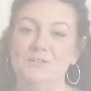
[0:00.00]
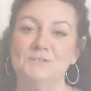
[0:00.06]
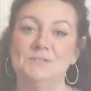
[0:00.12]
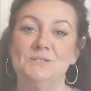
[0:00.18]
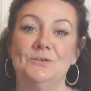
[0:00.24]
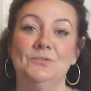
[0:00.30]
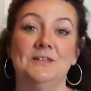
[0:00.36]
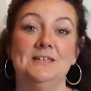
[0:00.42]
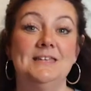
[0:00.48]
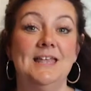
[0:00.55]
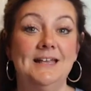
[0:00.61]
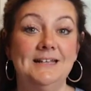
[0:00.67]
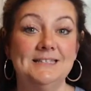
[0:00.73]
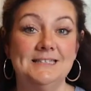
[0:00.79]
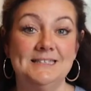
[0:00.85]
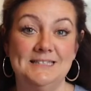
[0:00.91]
So the
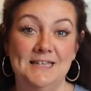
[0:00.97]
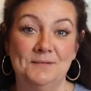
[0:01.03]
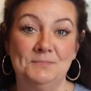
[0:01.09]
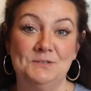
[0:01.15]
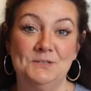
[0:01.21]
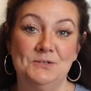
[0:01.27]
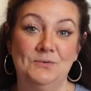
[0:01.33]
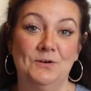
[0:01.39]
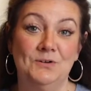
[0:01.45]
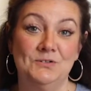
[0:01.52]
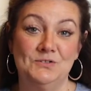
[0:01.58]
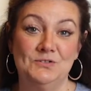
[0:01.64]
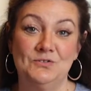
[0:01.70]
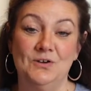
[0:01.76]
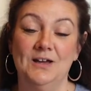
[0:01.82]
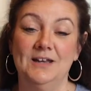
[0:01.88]
next step to our
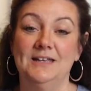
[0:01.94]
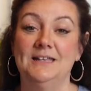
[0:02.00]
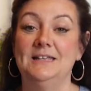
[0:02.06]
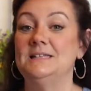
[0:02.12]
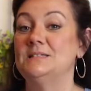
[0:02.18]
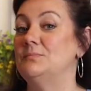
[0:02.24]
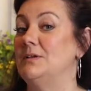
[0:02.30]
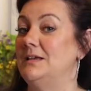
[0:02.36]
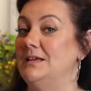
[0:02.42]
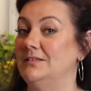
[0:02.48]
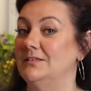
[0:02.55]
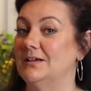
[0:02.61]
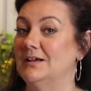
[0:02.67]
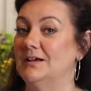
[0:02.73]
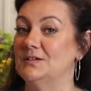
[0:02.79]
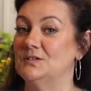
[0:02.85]
strata is making the
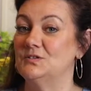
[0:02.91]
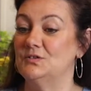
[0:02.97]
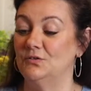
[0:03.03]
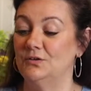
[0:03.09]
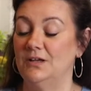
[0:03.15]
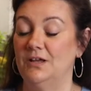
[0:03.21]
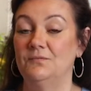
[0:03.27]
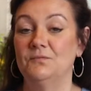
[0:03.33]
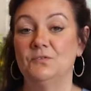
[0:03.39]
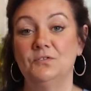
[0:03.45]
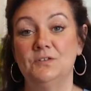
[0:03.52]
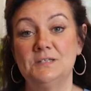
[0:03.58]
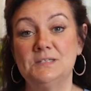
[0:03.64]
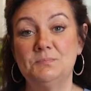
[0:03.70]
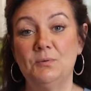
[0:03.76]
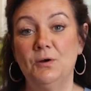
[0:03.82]
custard. And for
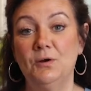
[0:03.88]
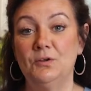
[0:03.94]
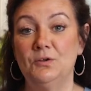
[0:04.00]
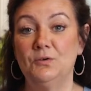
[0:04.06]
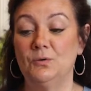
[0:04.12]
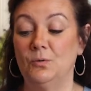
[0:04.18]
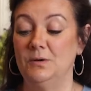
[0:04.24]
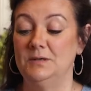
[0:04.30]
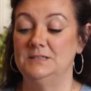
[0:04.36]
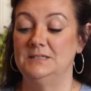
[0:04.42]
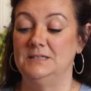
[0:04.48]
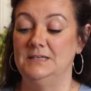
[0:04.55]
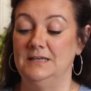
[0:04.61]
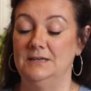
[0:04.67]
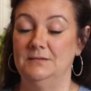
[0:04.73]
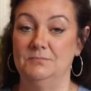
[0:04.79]
this part, you're going to
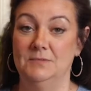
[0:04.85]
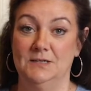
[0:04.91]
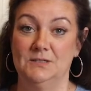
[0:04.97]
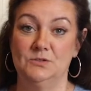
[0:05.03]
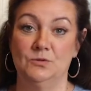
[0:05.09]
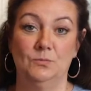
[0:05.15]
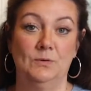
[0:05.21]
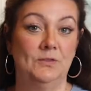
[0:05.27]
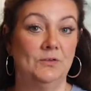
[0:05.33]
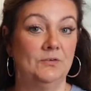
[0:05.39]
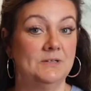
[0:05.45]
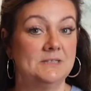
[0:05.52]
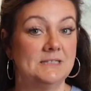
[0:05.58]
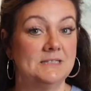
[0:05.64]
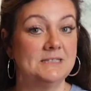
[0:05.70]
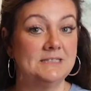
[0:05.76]
need a mixer, whether
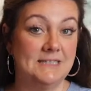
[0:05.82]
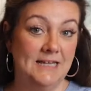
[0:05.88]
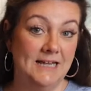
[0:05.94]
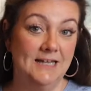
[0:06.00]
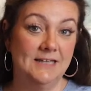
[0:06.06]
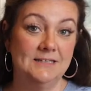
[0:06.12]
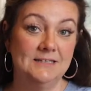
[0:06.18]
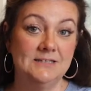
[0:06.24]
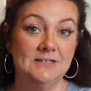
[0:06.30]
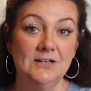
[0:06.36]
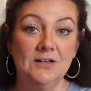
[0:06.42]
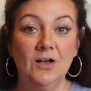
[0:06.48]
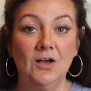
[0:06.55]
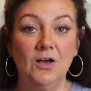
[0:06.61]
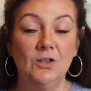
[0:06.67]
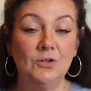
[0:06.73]
it's a
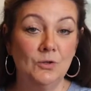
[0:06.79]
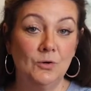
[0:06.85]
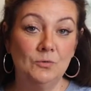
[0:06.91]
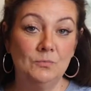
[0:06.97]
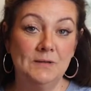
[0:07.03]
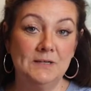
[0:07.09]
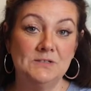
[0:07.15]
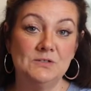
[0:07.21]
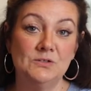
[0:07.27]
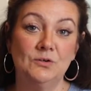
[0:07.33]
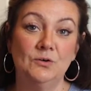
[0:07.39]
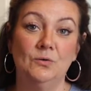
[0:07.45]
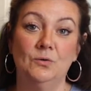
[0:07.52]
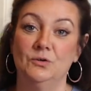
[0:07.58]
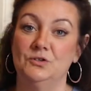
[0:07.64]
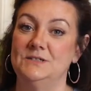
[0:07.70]
stand-alone
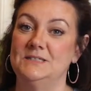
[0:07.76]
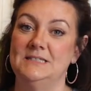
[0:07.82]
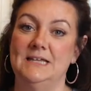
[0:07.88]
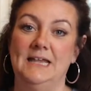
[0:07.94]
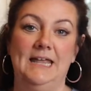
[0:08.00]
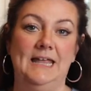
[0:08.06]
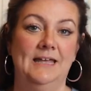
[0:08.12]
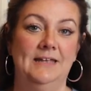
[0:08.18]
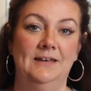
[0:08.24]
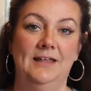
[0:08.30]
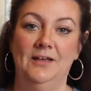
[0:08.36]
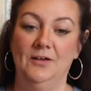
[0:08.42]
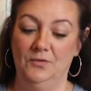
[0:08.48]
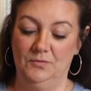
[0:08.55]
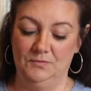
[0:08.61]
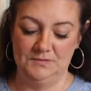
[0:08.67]
mixer or just a
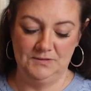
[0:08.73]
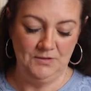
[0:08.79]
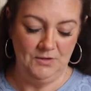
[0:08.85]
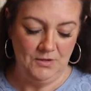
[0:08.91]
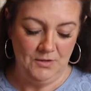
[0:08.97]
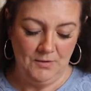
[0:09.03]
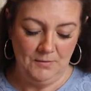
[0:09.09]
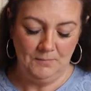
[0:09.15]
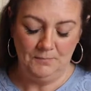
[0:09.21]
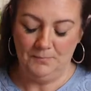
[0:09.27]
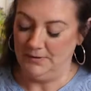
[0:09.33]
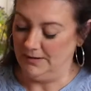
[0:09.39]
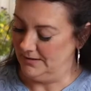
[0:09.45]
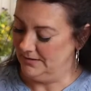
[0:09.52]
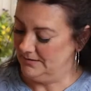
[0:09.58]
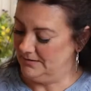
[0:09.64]
handheld.
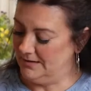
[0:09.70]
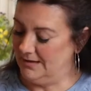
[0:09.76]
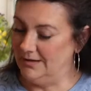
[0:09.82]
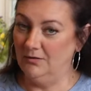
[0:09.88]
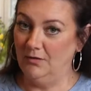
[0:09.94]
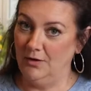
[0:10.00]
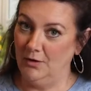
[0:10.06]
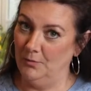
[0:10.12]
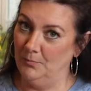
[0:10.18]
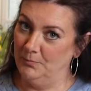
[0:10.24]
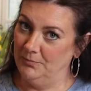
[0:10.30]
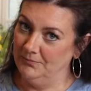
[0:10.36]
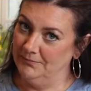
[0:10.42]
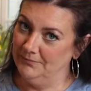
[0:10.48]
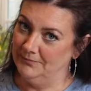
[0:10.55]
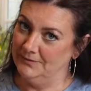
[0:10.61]
But it'll help
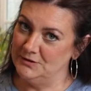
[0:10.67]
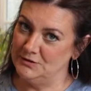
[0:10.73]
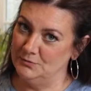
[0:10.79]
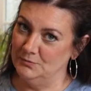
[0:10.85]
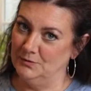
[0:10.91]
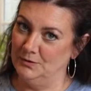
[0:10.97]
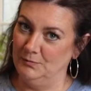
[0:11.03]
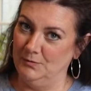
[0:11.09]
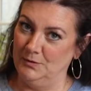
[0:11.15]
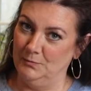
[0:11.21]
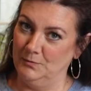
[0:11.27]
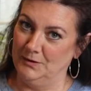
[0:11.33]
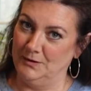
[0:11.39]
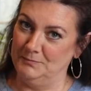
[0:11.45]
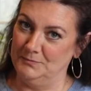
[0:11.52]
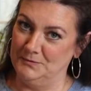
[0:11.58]
unless you really want to
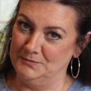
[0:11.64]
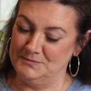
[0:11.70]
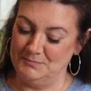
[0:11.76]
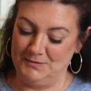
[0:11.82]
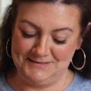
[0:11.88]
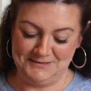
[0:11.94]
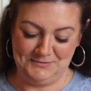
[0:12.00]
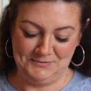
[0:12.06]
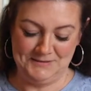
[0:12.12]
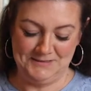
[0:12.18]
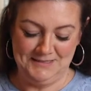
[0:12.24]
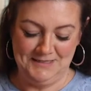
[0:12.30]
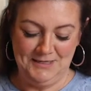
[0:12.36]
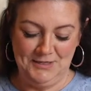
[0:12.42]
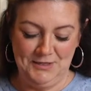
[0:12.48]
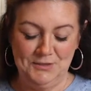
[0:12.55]
work up those muscles.
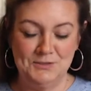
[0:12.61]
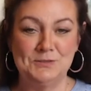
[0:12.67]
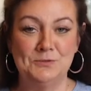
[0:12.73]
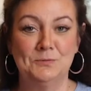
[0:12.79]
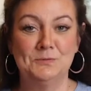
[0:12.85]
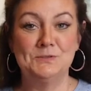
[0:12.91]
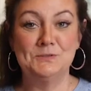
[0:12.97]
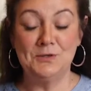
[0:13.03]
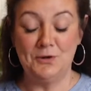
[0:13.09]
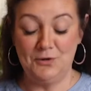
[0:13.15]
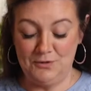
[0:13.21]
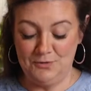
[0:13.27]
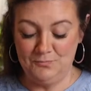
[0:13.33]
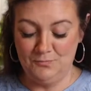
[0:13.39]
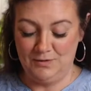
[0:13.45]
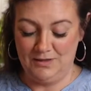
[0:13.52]
So we're
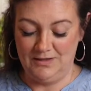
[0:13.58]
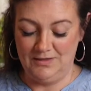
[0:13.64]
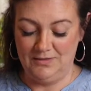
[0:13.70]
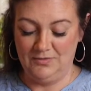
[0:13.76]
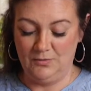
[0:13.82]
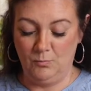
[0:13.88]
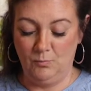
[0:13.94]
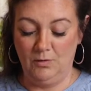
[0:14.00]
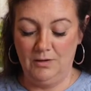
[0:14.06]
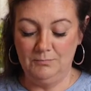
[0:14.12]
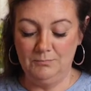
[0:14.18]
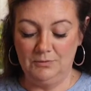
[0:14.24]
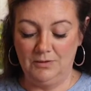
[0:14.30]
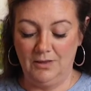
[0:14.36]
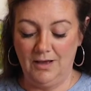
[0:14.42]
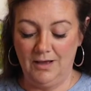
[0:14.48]
starting with 1
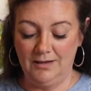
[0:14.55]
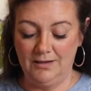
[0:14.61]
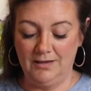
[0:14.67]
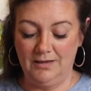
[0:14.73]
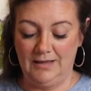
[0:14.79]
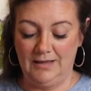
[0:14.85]
block, an